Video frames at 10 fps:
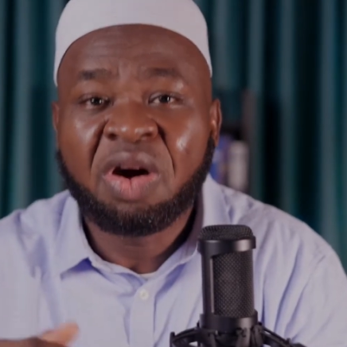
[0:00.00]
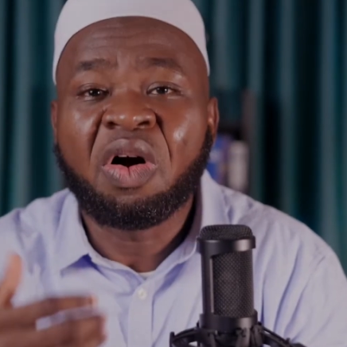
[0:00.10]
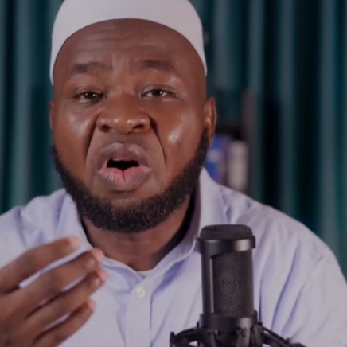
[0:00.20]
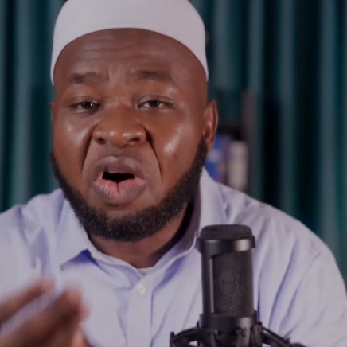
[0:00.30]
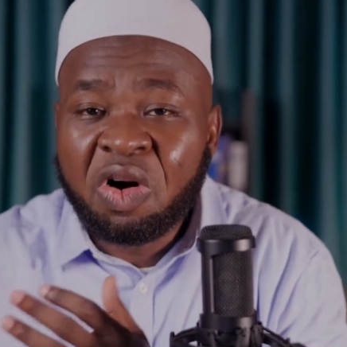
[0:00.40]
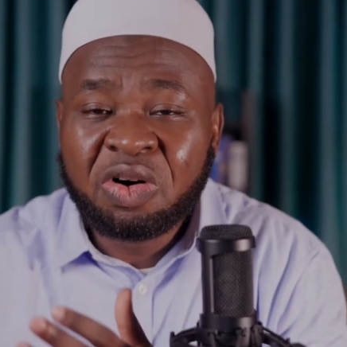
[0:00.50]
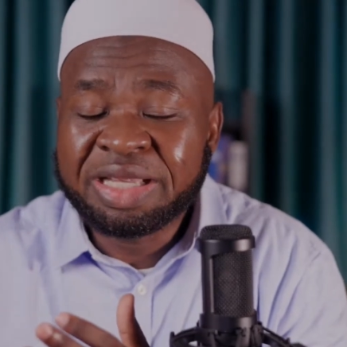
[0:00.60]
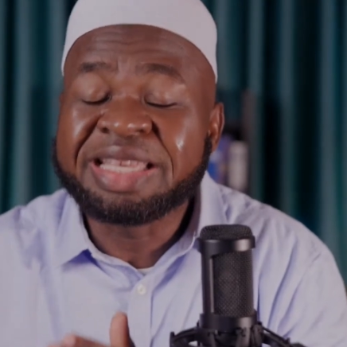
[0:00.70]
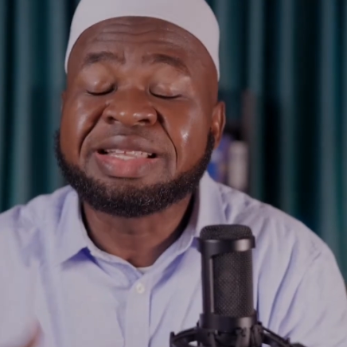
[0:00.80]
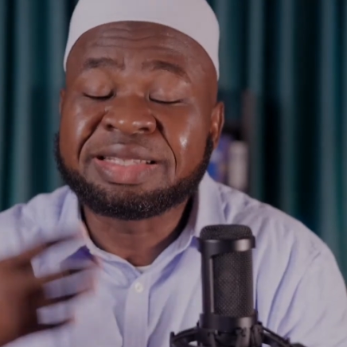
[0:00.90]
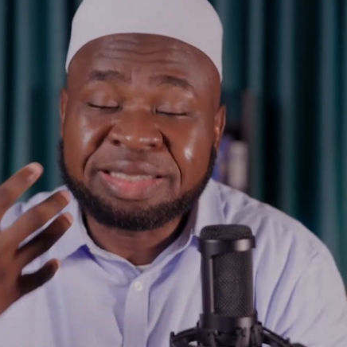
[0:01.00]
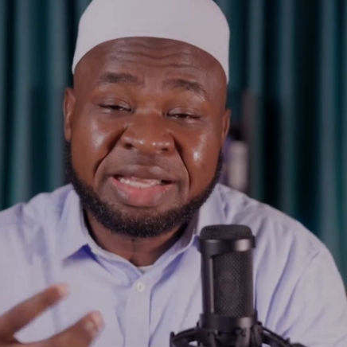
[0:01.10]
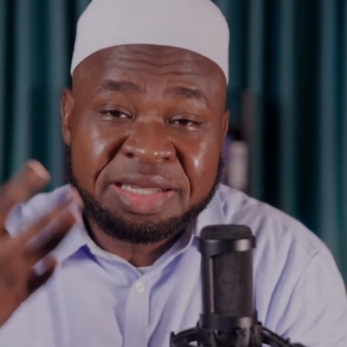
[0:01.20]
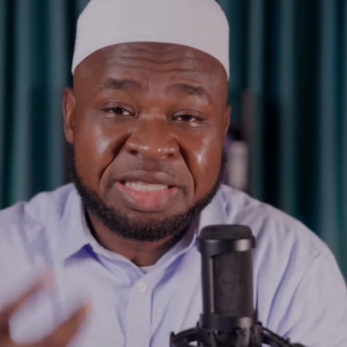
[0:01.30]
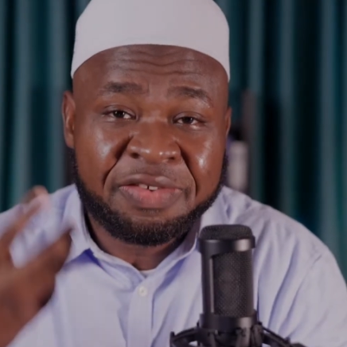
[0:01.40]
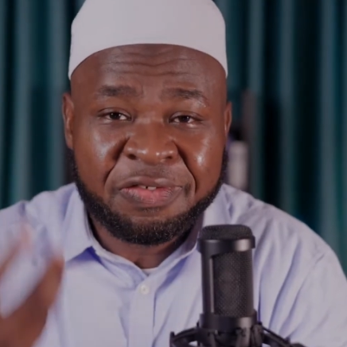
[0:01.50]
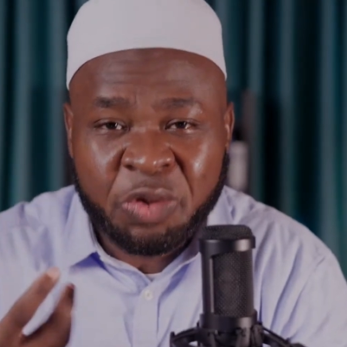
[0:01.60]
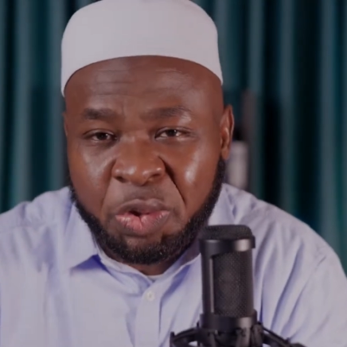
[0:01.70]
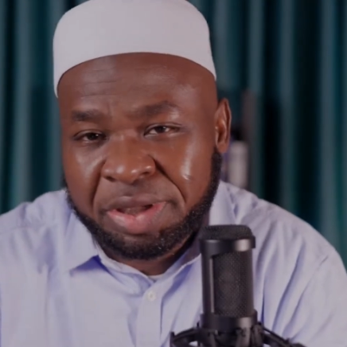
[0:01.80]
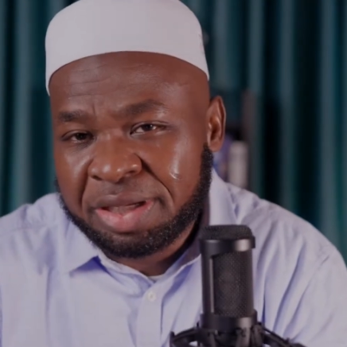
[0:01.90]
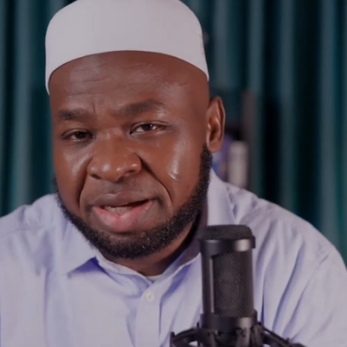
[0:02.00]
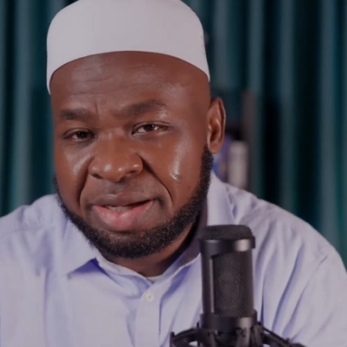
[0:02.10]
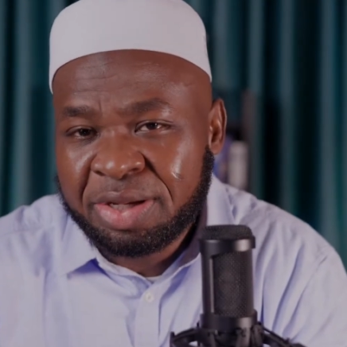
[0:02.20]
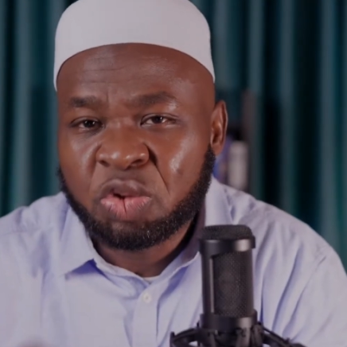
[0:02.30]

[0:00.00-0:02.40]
or intensive ruqyah